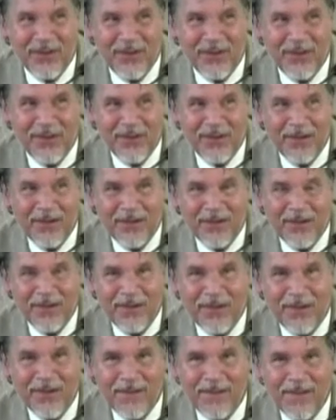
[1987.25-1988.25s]

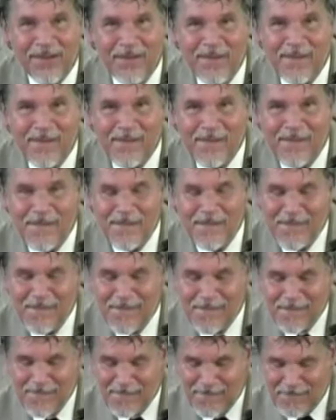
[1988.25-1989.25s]

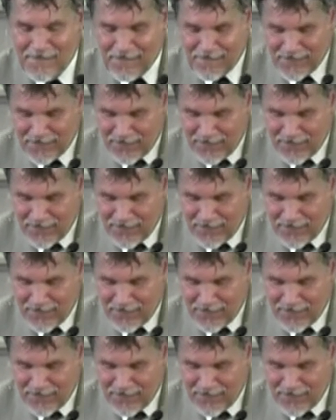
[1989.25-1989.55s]
[no speech]